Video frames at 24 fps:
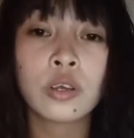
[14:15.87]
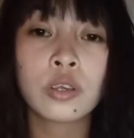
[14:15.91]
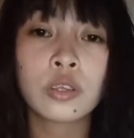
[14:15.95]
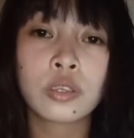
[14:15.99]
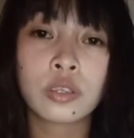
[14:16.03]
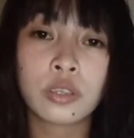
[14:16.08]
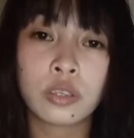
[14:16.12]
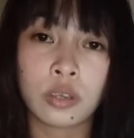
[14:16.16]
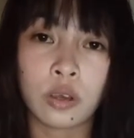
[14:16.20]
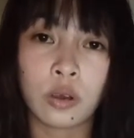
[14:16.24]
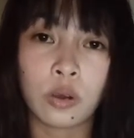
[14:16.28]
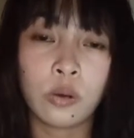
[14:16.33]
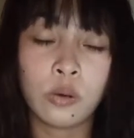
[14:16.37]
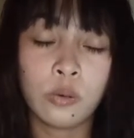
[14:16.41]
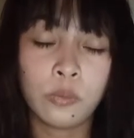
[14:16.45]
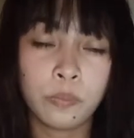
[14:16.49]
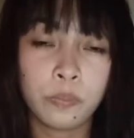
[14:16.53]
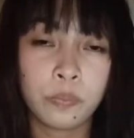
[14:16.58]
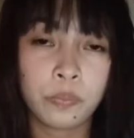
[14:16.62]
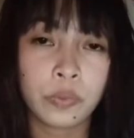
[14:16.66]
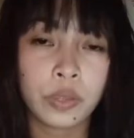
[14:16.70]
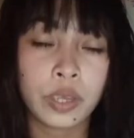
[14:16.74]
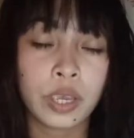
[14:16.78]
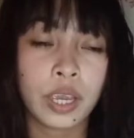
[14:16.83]
So
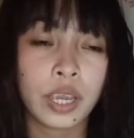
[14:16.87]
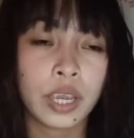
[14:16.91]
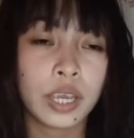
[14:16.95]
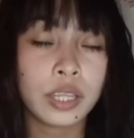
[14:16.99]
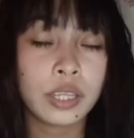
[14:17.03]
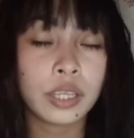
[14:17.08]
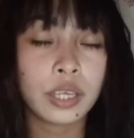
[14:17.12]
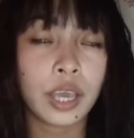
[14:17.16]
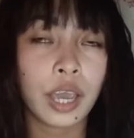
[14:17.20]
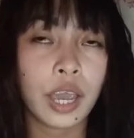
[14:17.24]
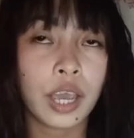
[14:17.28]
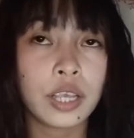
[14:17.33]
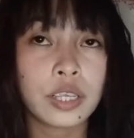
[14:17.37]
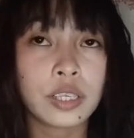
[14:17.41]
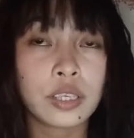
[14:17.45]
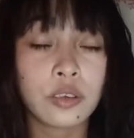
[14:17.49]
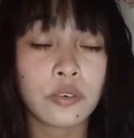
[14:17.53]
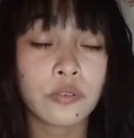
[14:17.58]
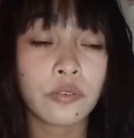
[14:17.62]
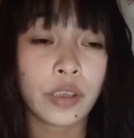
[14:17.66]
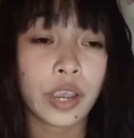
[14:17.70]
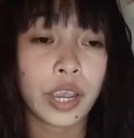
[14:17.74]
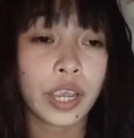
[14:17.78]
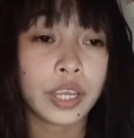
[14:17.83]
in case
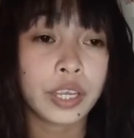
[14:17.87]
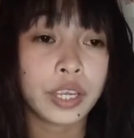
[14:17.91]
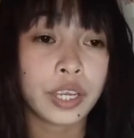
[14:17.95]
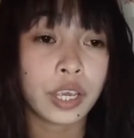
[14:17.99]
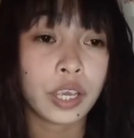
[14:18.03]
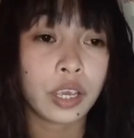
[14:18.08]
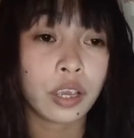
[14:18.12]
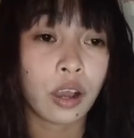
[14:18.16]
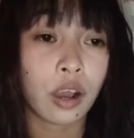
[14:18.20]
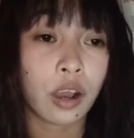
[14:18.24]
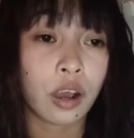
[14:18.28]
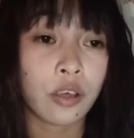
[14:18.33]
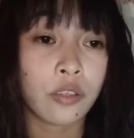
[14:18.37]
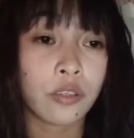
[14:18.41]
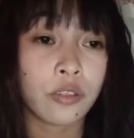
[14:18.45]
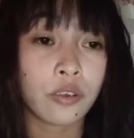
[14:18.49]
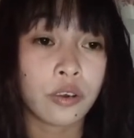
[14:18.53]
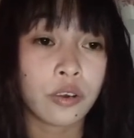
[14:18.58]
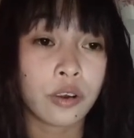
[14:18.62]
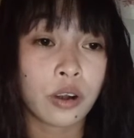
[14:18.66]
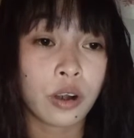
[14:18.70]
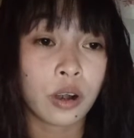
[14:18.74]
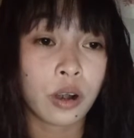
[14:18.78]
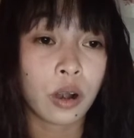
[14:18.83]
of any
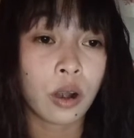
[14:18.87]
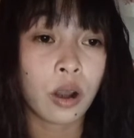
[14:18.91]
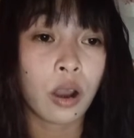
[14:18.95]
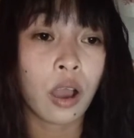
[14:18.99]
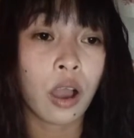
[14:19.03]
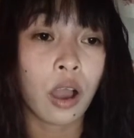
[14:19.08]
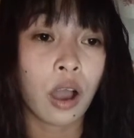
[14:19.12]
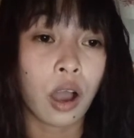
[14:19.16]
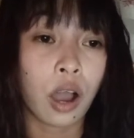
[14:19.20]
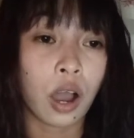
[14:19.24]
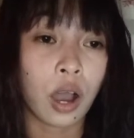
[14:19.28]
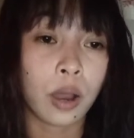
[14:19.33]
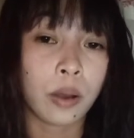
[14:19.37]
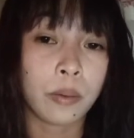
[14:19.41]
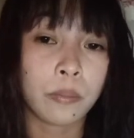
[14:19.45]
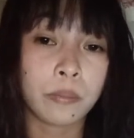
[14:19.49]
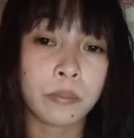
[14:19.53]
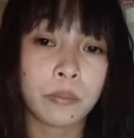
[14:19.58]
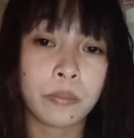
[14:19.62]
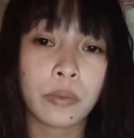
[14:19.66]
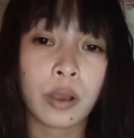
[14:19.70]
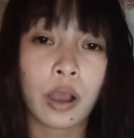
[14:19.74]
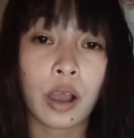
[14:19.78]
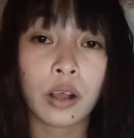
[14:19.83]
other
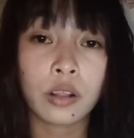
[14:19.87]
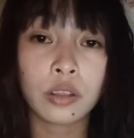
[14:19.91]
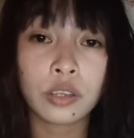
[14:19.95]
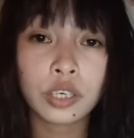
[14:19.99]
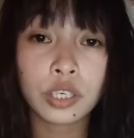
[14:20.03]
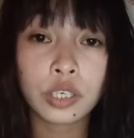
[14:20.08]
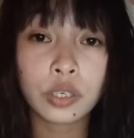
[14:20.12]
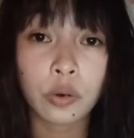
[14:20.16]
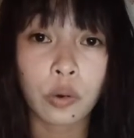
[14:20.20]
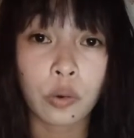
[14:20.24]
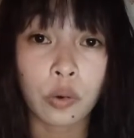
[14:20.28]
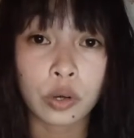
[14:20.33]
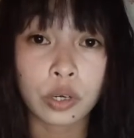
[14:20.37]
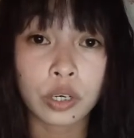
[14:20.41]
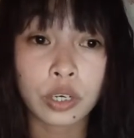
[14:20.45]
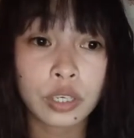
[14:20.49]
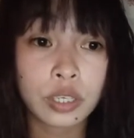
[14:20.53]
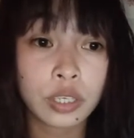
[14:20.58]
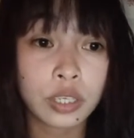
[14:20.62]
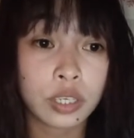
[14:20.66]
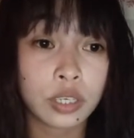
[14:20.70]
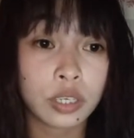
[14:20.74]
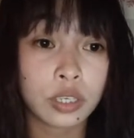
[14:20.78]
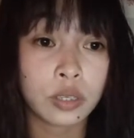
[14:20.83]
alert
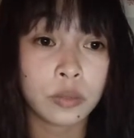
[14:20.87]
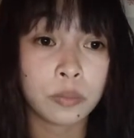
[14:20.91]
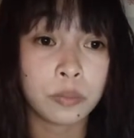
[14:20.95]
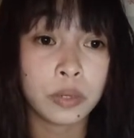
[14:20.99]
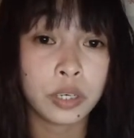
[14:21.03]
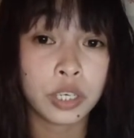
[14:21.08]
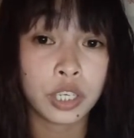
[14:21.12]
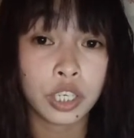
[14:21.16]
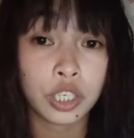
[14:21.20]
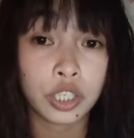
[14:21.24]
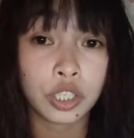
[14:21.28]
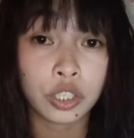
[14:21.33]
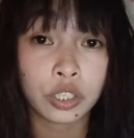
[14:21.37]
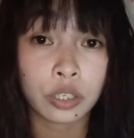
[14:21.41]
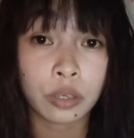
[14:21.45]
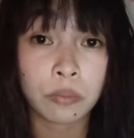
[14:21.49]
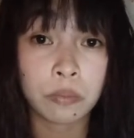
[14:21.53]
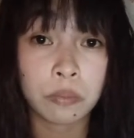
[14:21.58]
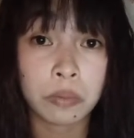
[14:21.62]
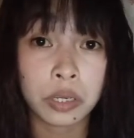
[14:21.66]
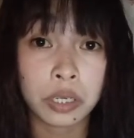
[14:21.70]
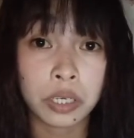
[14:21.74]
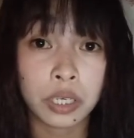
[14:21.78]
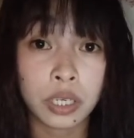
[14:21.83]
orders that has been
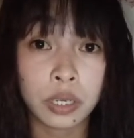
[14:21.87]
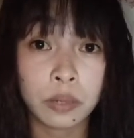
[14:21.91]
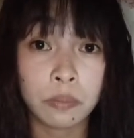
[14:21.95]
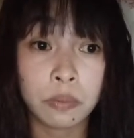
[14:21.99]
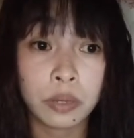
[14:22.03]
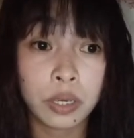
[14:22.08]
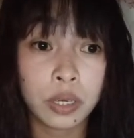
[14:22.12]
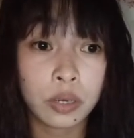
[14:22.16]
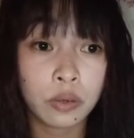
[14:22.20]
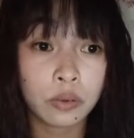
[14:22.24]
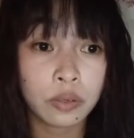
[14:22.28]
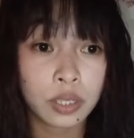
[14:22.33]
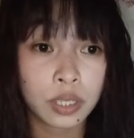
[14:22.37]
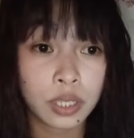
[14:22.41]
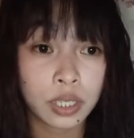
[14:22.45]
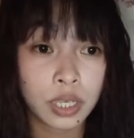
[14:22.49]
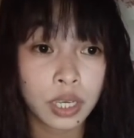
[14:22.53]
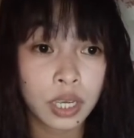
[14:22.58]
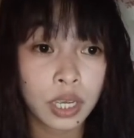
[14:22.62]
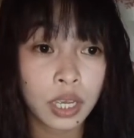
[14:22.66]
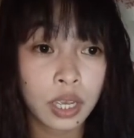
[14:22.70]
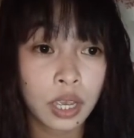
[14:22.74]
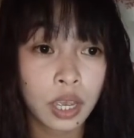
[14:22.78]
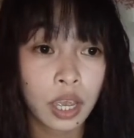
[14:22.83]
issued by the
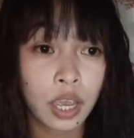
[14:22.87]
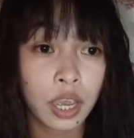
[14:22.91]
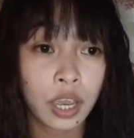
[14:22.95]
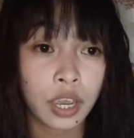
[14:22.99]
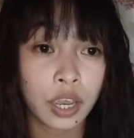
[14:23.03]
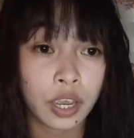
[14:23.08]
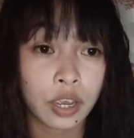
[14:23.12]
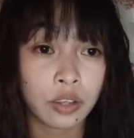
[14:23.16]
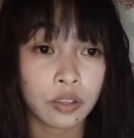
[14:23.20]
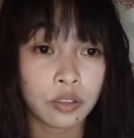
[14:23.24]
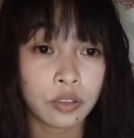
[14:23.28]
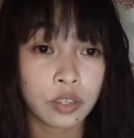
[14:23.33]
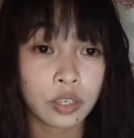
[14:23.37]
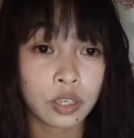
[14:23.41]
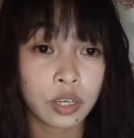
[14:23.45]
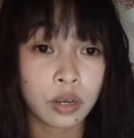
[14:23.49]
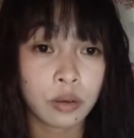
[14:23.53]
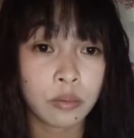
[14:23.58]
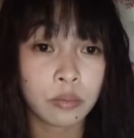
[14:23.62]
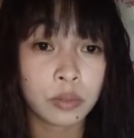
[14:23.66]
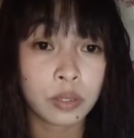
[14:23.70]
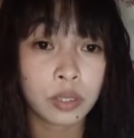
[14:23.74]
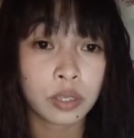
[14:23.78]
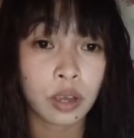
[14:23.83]
BOC in
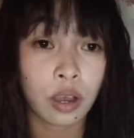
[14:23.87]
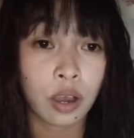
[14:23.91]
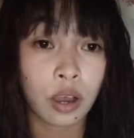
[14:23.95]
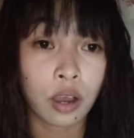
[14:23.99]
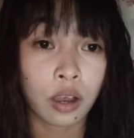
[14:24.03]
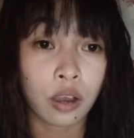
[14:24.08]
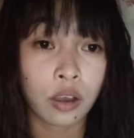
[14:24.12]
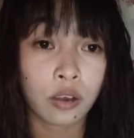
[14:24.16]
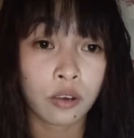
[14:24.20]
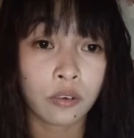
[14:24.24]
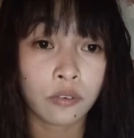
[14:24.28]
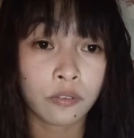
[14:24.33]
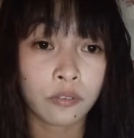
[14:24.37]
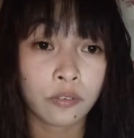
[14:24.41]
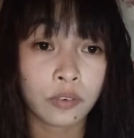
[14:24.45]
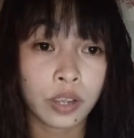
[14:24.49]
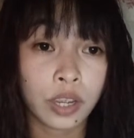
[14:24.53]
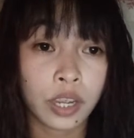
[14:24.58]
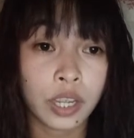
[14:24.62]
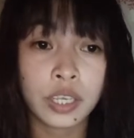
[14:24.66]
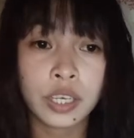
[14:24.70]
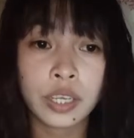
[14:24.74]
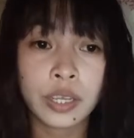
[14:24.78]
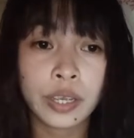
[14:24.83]
terms of
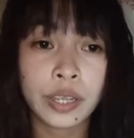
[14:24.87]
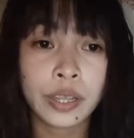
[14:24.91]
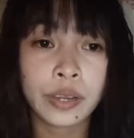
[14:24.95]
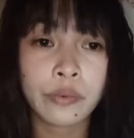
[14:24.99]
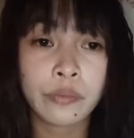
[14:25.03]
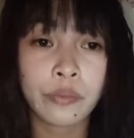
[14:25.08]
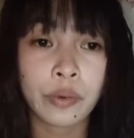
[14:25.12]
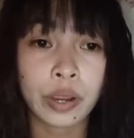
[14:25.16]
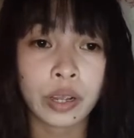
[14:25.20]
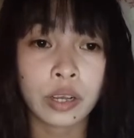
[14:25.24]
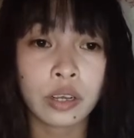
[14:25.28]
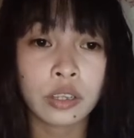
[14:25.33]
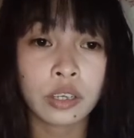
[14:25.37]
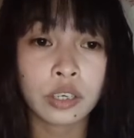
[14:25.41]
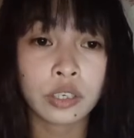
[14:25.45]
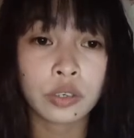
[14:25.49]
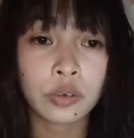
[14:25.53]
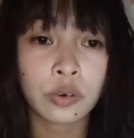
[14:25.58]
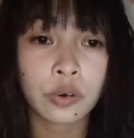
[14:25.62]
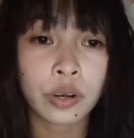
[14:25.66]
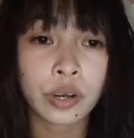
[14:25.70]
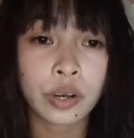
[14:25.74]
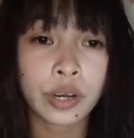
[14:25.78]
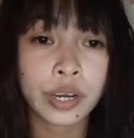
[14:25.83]
any
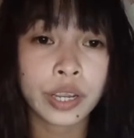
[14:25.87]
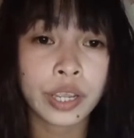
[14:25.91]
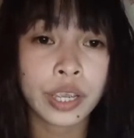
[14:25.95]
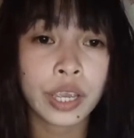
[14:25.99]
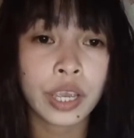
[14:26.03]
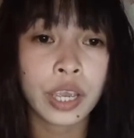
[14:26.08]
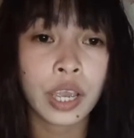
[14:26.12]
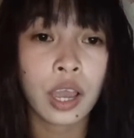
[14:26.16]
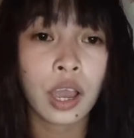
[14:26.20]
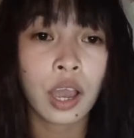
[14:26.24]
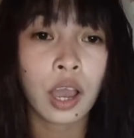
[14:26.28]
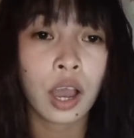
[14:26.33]
regulatory